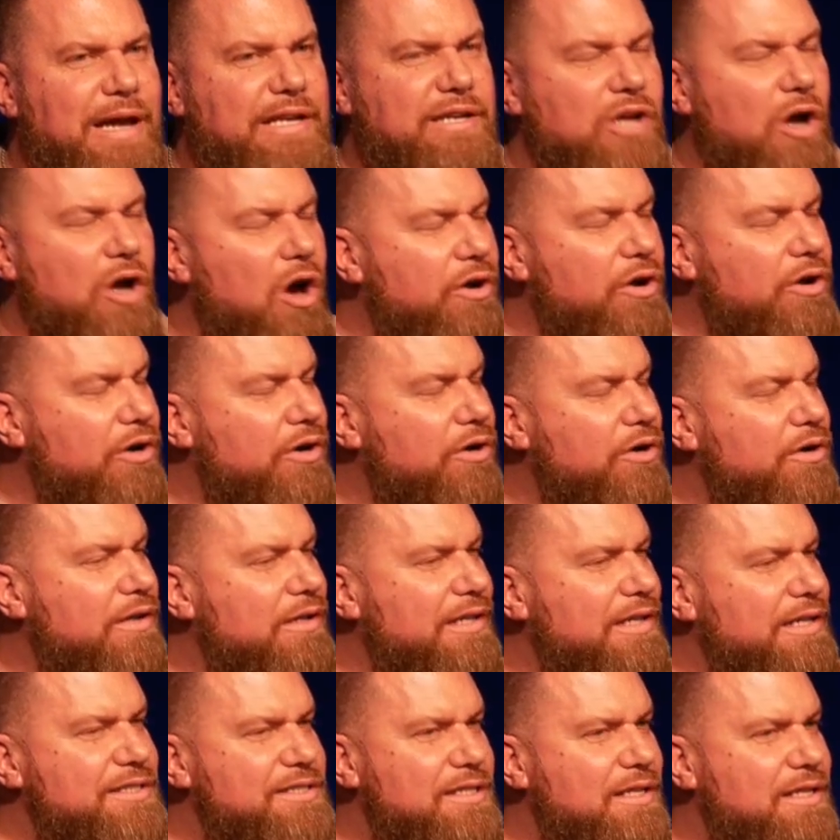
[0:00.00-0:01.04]
daughter,
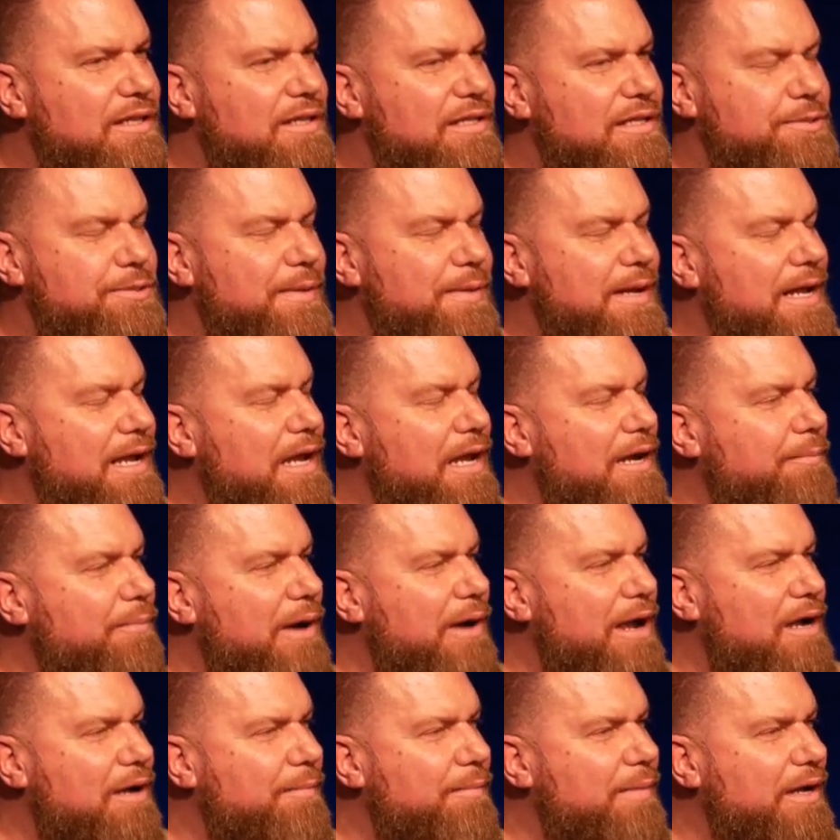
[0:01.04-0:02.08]
listen to this, man. I got to
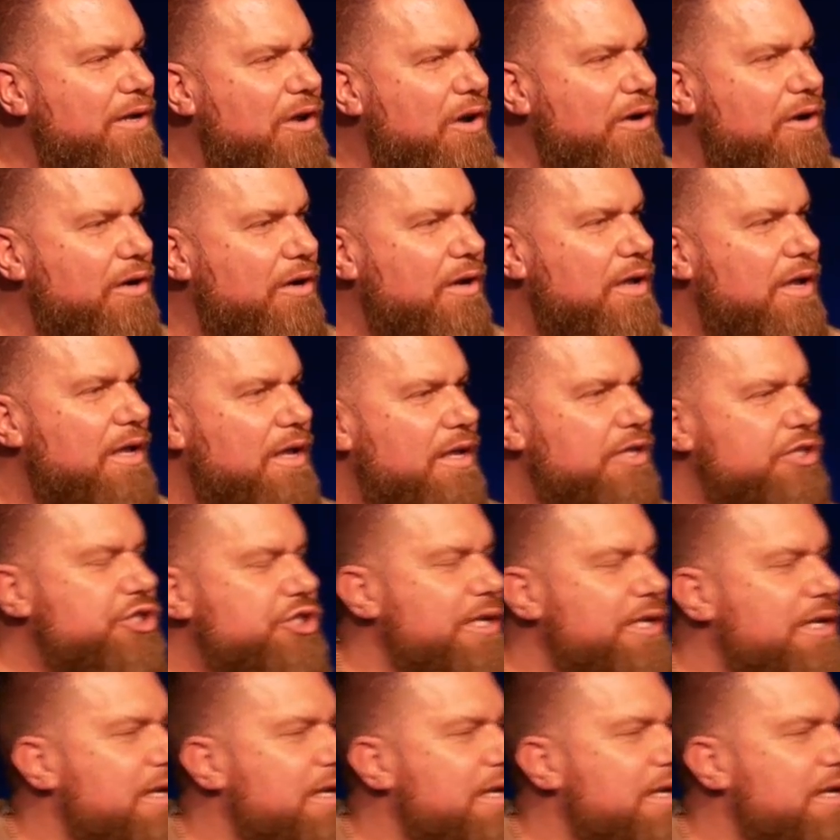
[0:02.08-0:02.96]
brag on my daughter. She